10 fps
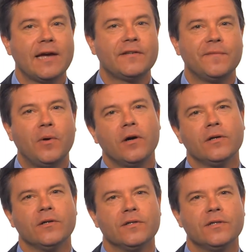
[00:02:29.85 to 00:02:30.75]
active
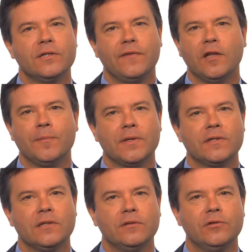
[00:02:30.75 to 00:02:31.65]
partners in developing
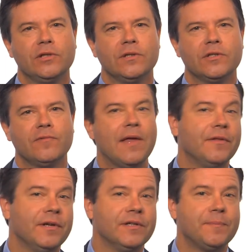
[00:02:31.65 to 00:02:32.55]
solutions rather
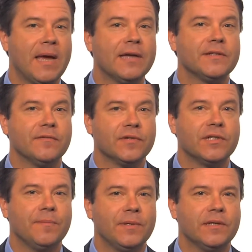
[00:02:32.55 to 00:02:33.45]
than as passive
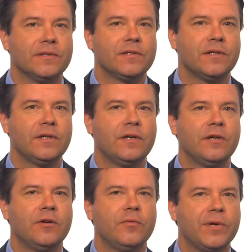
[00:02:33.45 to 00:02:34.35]
recipients.
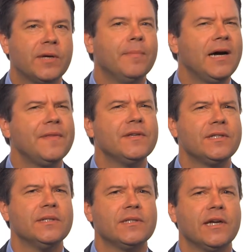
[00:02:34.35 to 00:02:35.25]
We combine
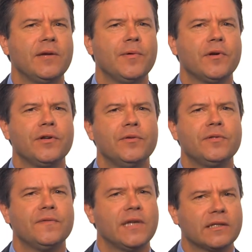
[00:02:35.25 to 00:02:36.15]
this insight with our
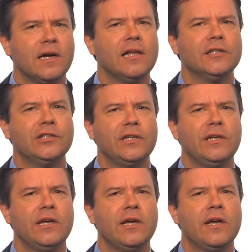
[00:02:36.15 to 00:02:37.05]
use of
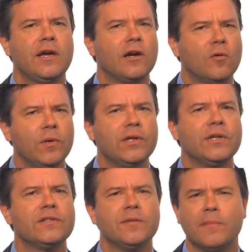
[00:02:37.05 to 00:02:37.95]
technology and our
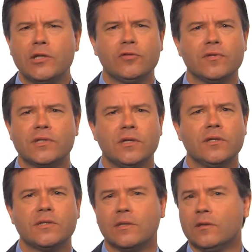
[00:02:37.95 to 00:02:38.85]
willingness to measure
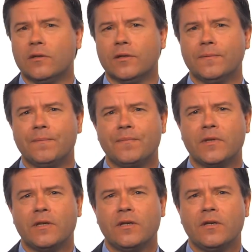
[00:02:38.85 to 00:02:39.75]
results and learn.
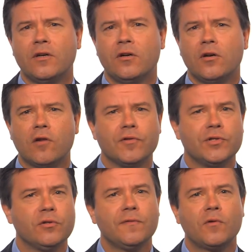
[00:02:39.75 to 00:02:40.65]
Our
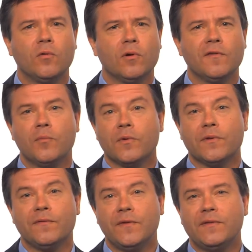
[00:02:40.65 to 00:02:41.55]
reserve corps of more
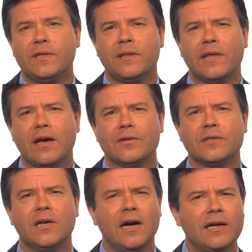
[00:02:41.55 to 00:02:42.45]
than
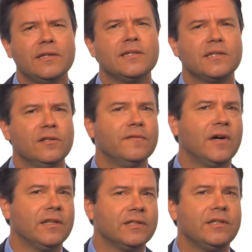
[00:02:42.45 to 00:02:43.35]
15,000 highly skilled
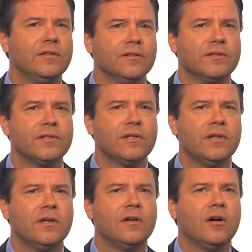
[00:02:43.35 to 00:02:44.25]
volunteers
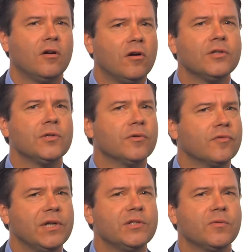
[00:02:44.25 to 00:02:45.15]
are also a
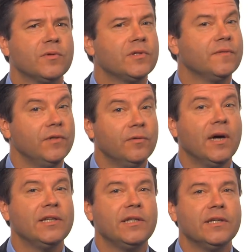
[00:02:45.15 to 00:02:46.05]
great source of new
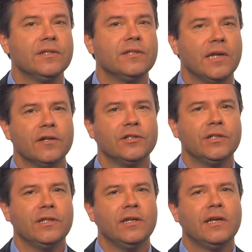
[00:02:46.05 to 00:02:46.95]
ideas and
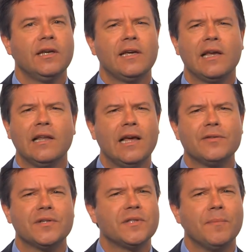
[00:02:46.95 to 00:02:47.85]
energy and
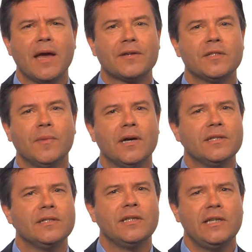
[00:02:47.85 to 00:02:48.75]
allows us to
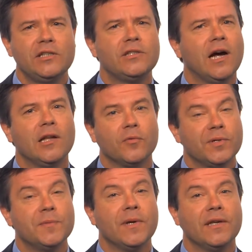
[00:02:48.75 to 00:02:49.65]
maximize each dollar
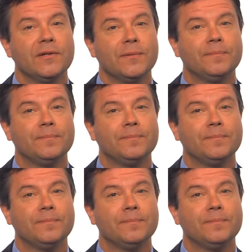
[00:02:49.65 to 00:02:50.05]
we spend.